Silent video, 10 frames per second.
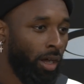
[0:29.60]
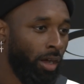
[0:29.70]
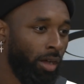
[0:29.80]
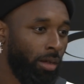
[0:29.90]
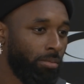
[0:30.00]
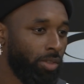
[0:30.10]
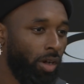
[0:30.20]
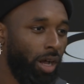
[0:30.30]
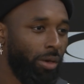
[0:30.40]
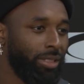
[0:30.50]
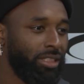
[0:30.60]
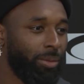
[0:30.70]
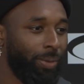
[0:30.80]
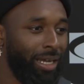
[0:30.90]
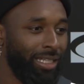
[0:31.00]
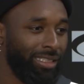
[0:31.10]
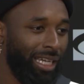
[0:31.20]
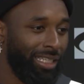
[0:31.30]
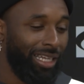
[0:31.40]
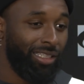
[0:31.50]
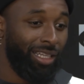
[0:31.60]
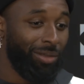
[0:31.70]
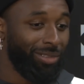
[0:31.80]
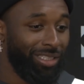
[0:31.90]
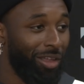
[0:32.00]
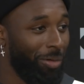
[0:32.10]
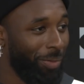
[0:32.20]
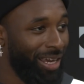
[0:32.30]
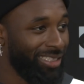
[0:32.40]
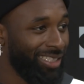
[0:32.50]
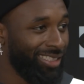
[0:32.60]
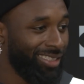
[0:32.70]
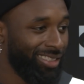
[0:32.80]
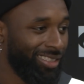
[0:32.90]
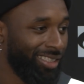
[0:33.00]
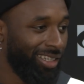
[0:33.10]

No, I wasn't surprised. It was a long process.